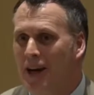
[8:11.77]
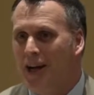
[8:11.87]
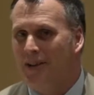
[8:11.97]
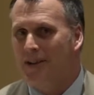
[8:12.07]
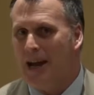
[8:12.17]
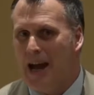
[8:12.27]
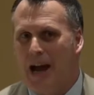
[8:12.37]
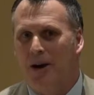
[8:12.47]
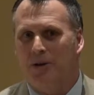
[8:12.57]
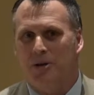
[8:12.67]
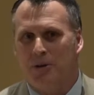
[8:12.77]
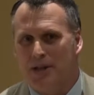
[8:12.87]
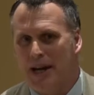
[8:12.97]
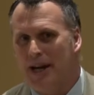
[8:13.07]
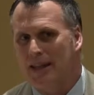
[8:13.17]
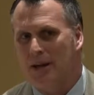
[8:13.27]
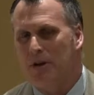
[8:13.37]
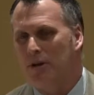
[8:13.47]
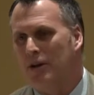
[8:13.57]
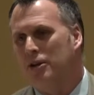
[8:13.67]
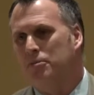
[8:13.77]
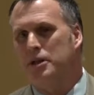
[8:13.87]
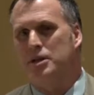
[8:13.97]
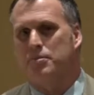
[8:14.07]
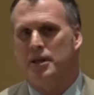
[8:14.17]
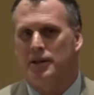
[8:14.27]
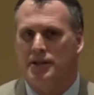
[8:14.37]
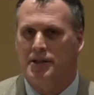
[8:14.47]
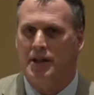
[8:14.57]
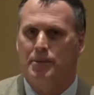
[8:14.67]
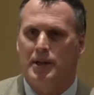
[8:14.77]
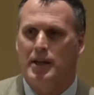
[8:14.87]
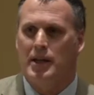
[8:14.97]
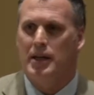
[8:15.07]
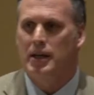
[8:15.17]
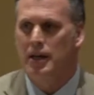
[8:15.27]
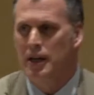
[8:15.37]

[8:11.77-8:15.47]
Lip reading: and say, how do you attack that mental health piece? Because it's something that